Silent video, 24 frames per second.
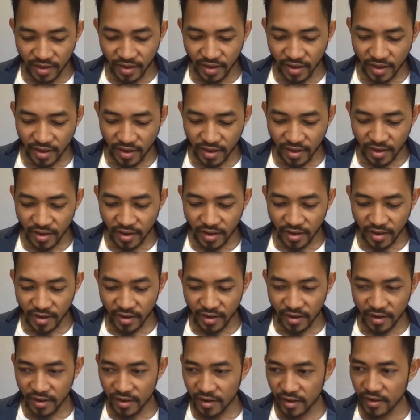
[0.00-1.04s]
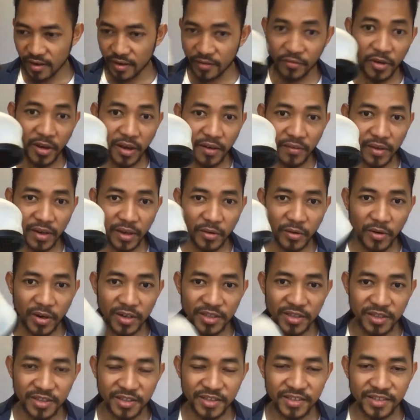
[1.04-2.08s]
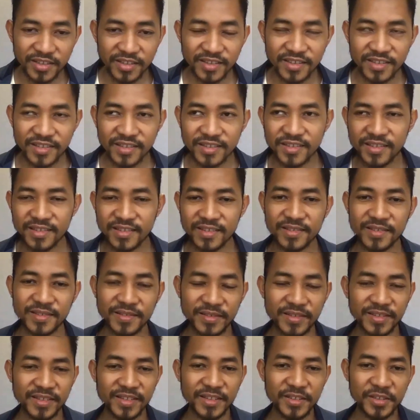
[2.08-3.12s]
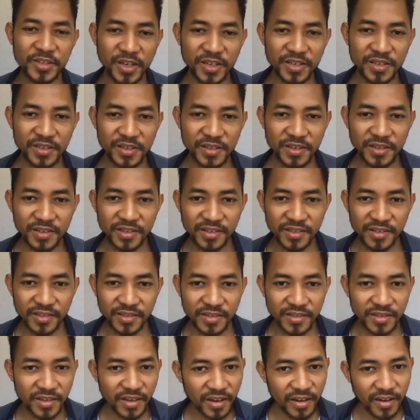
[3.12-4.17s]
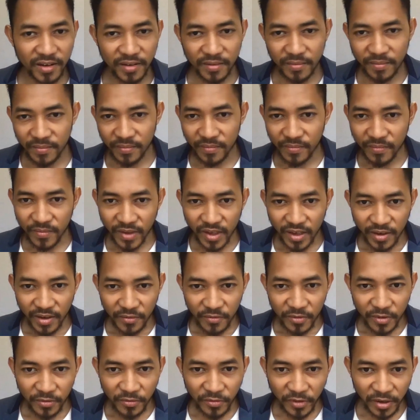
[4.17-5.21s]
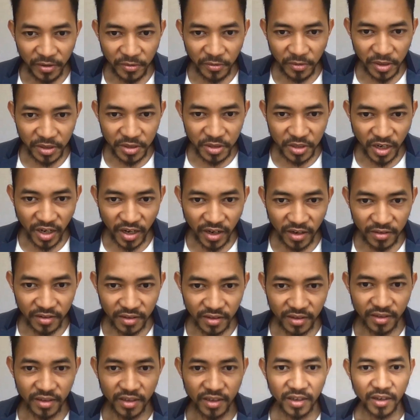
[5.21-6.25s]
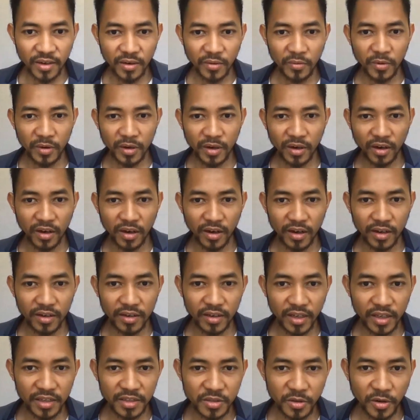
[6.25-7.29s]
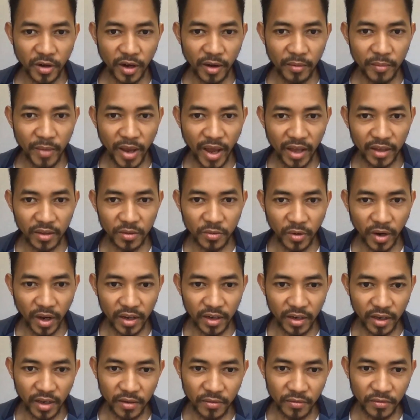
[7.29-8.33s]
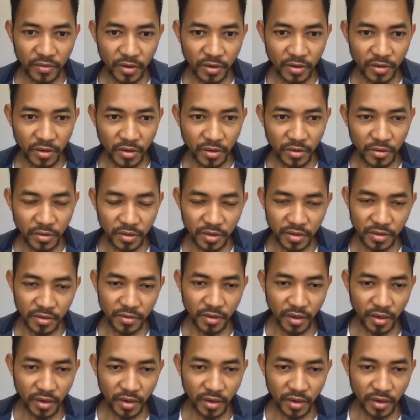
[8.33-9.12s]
And if you have any questions, suggestions, feel free to reach out. We're on Instagram at Ryan Edifoto.